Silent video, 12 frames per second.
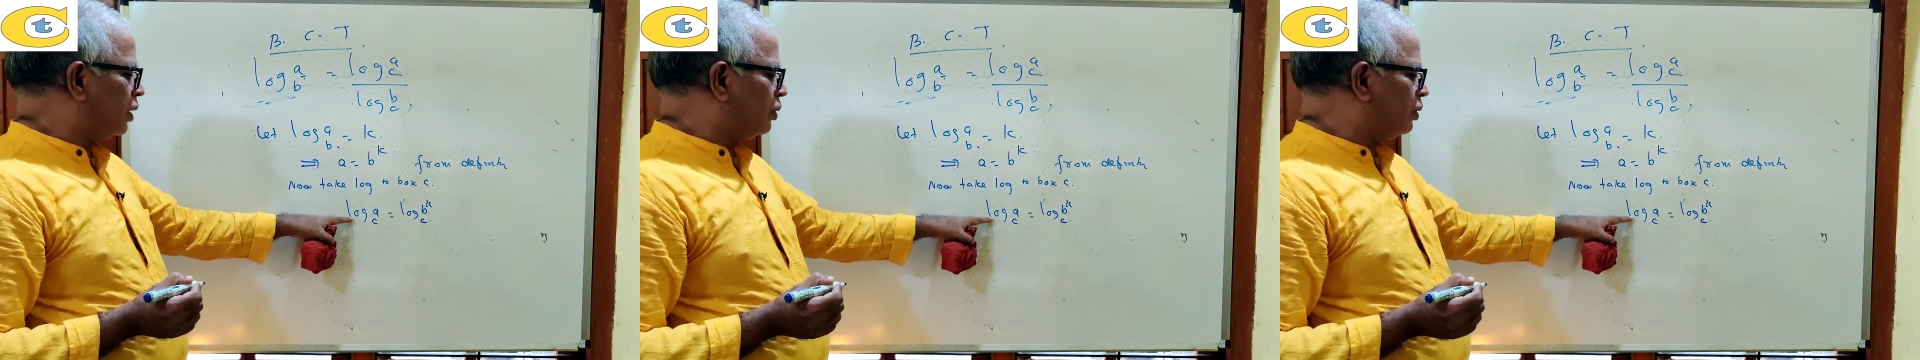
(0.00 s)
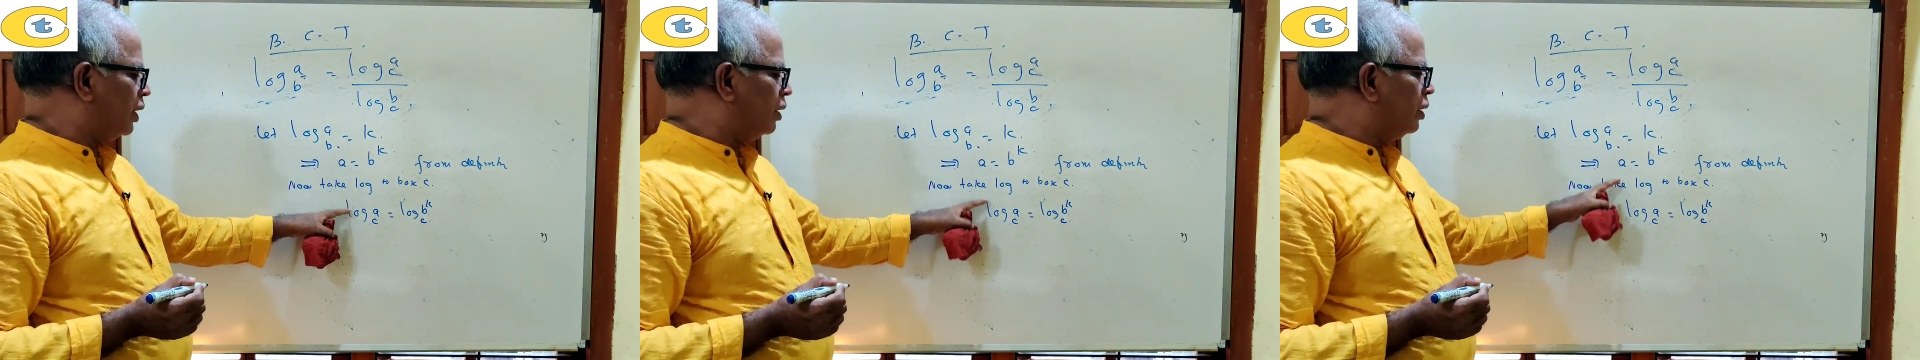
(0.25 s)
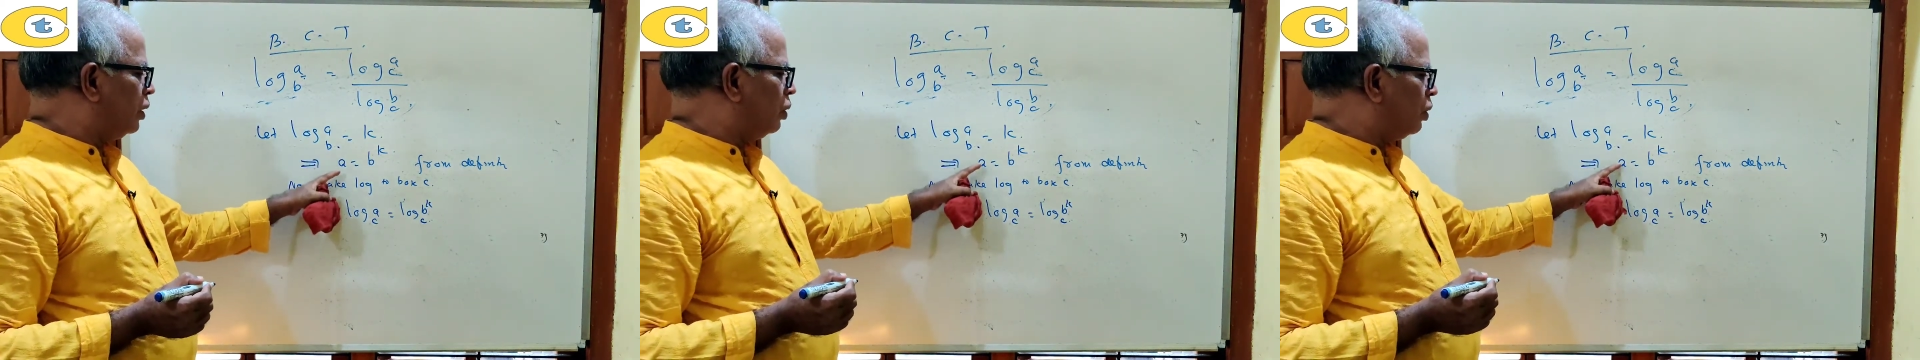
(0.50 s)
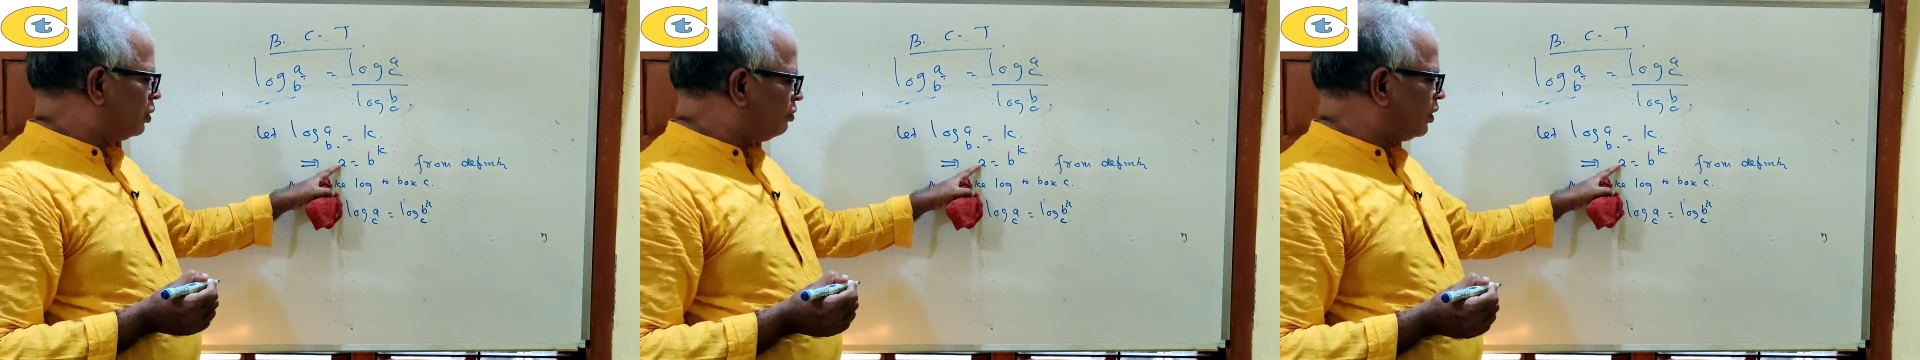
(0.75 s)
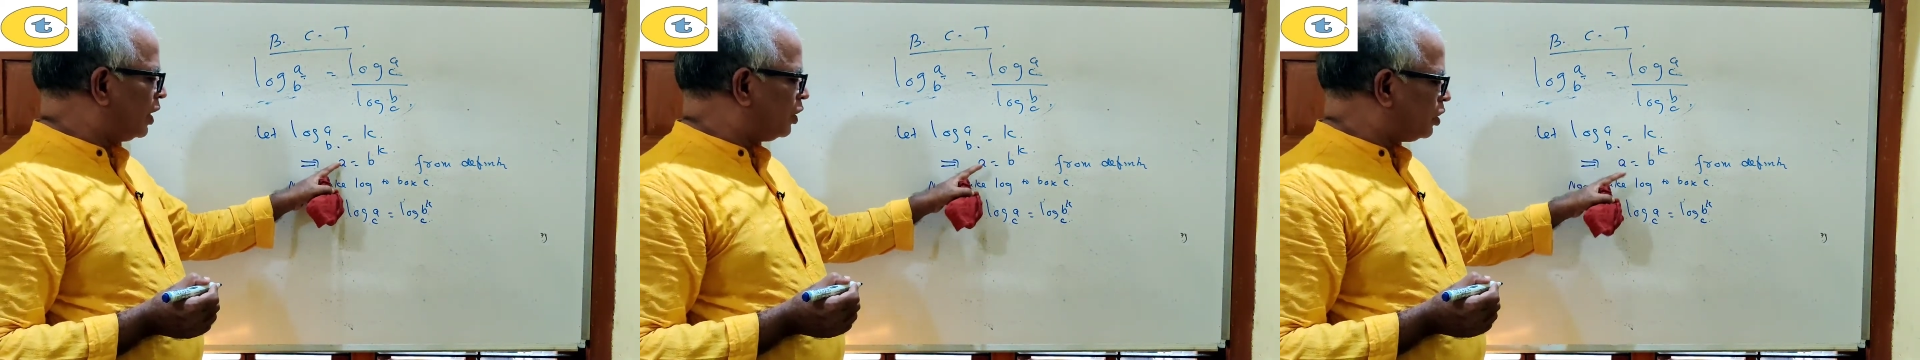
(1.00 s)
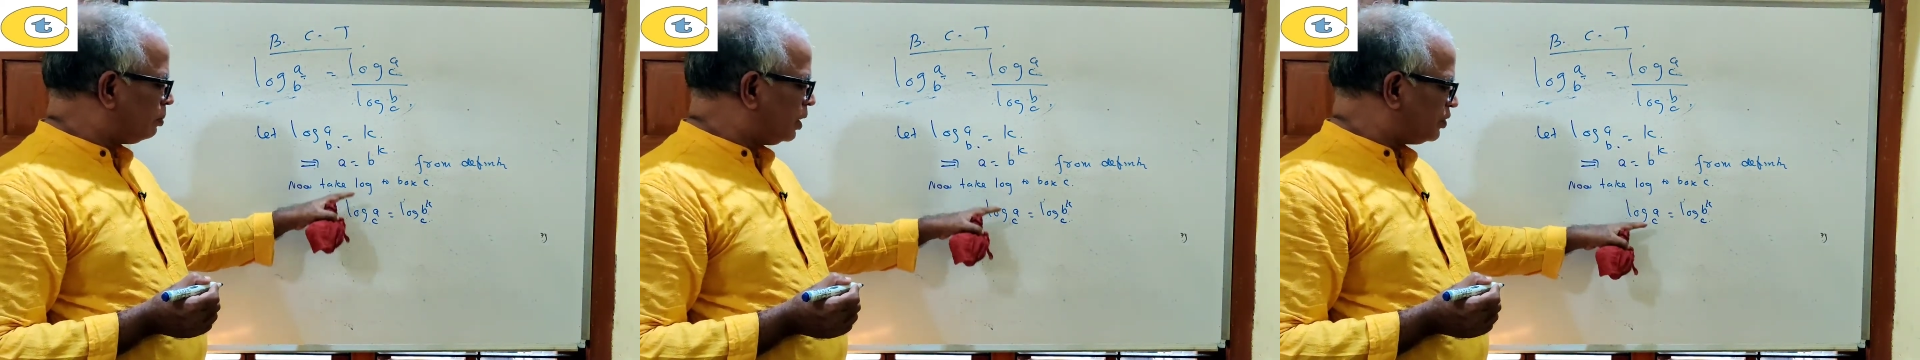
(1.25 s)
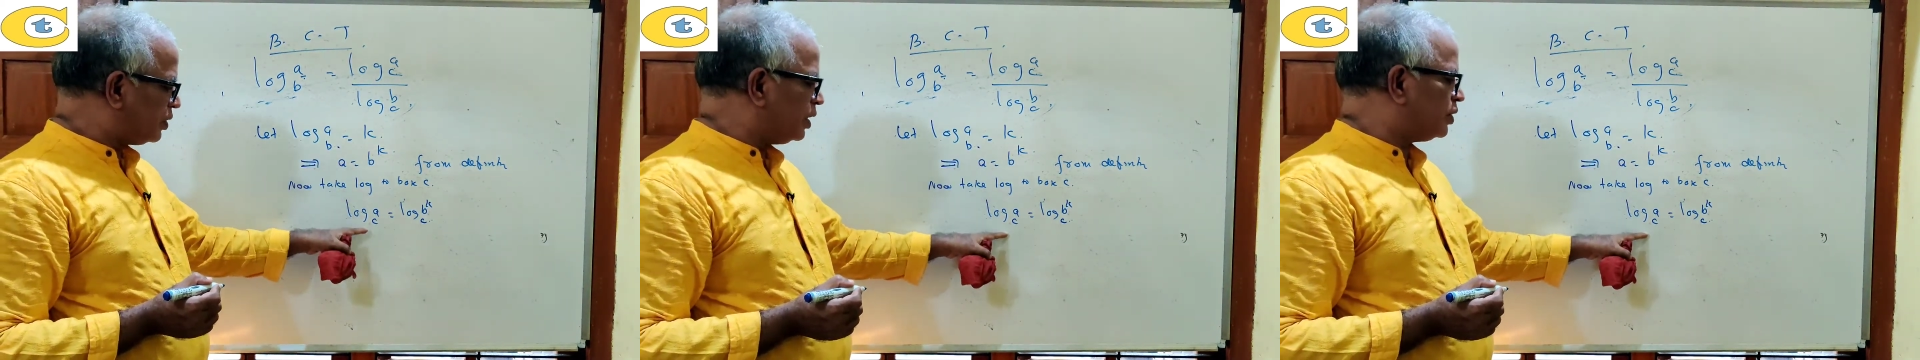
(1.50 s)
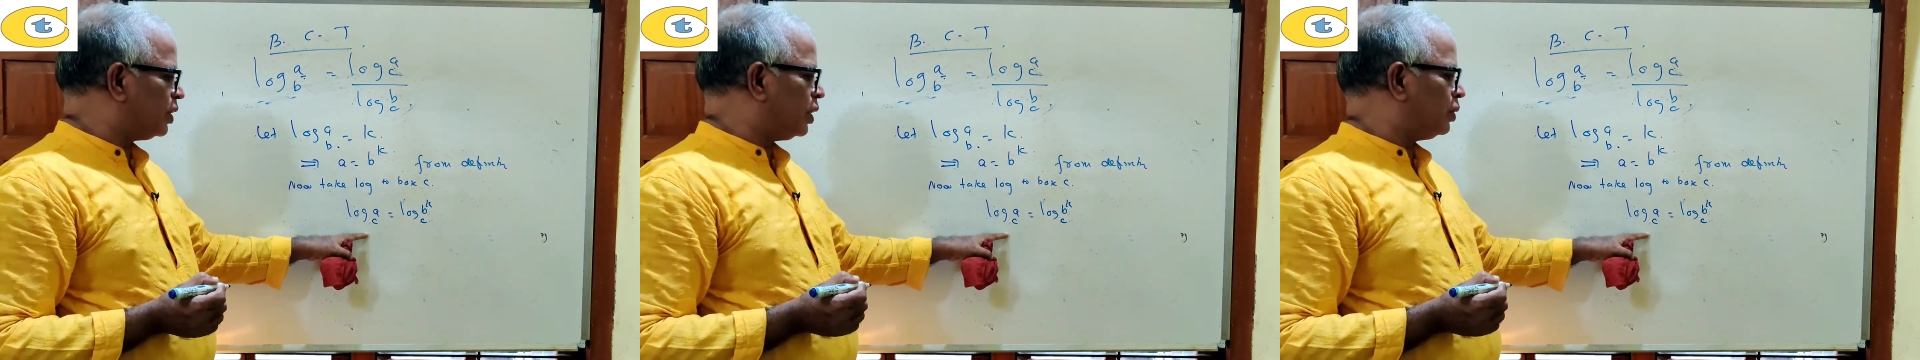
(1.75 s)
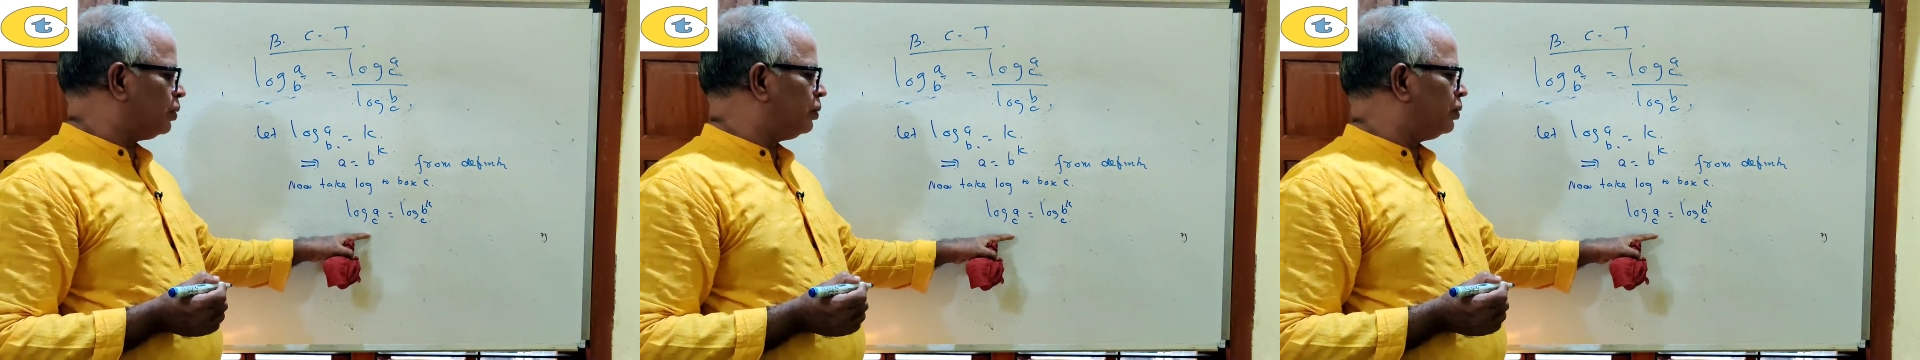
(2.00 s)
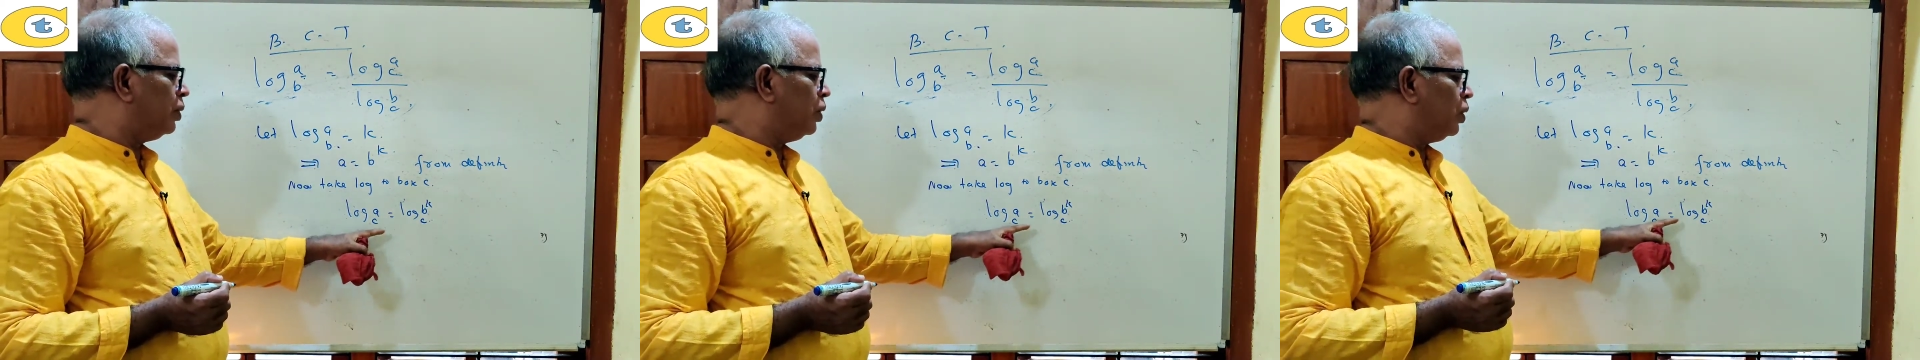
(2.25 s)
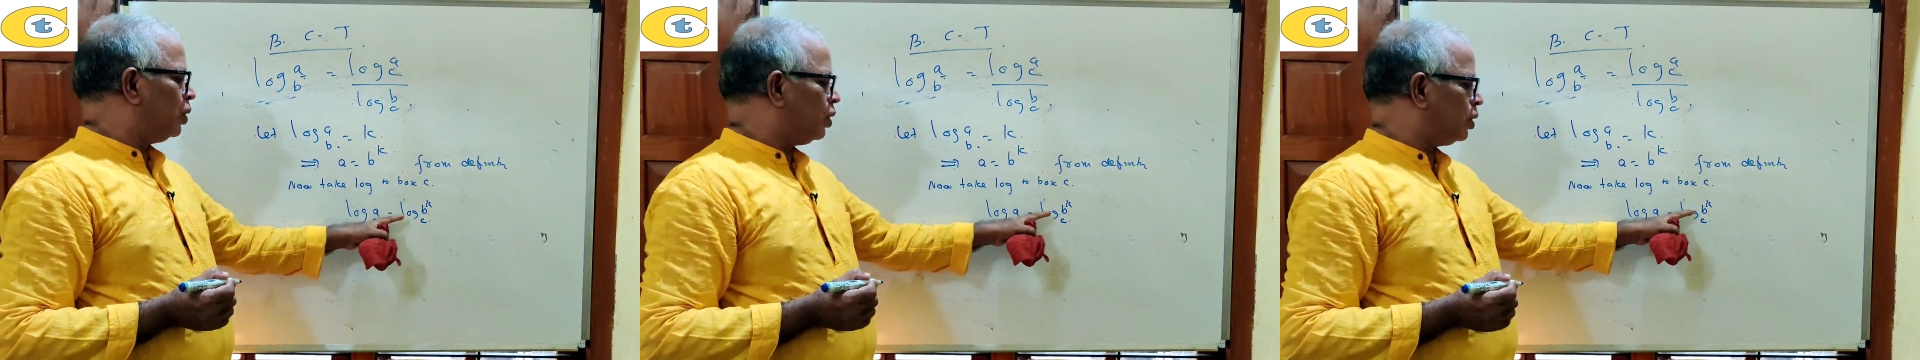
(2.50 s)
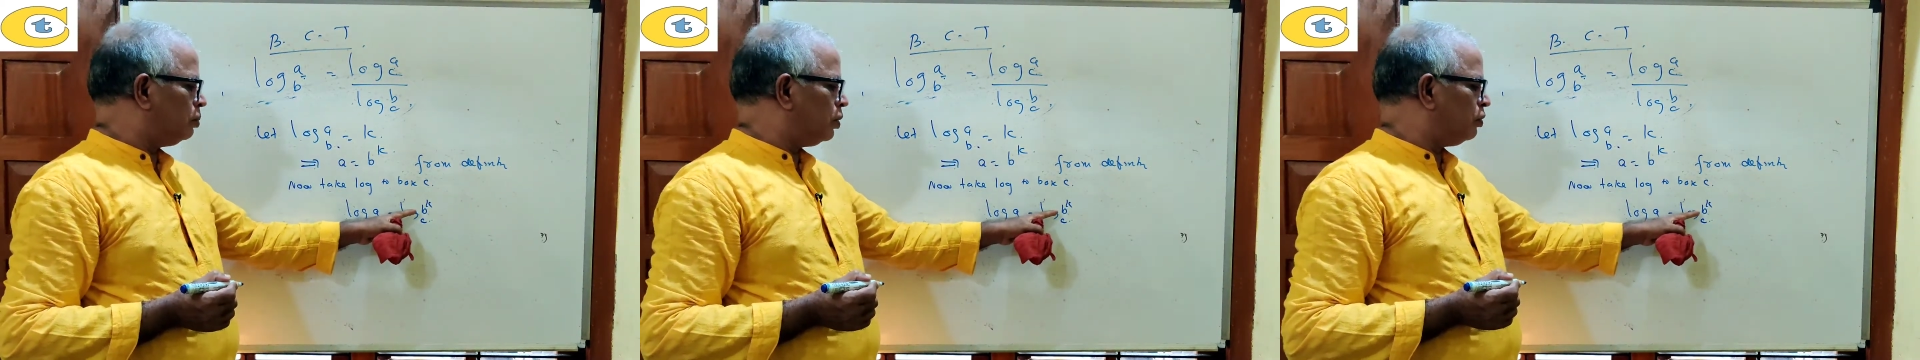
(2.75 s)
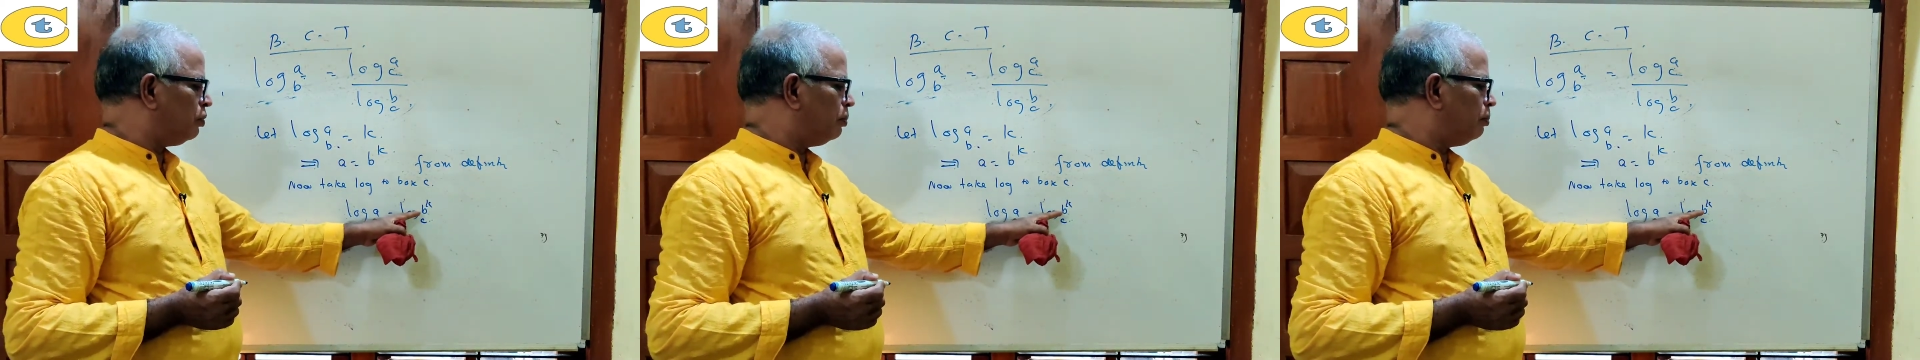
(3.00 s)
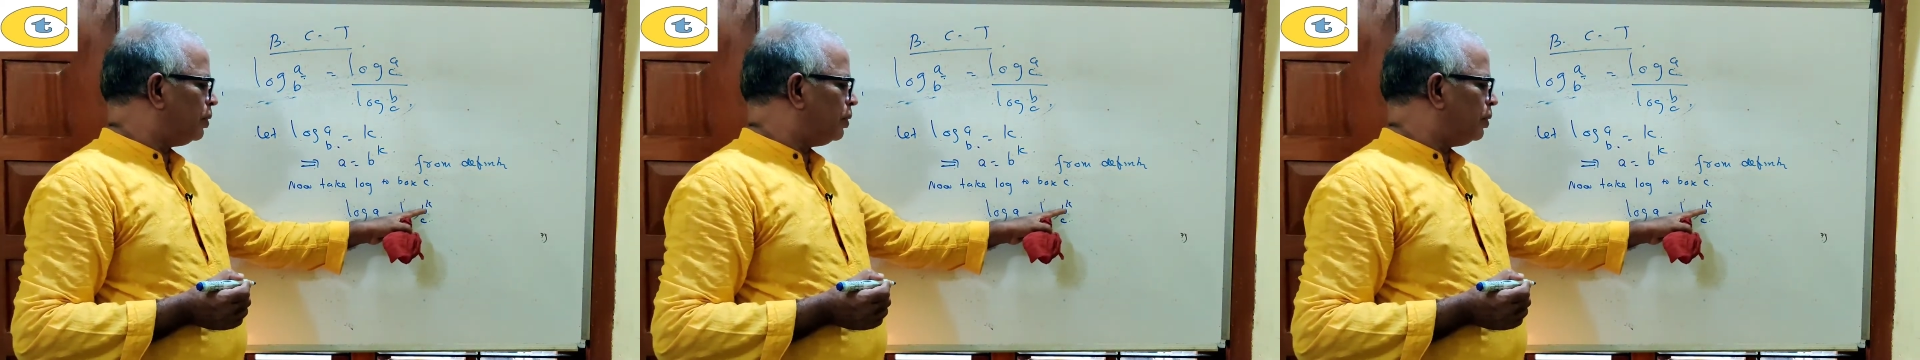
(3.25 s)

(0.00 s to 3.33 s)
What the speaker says: to logarithm of a to the base c is equal to logarithm of b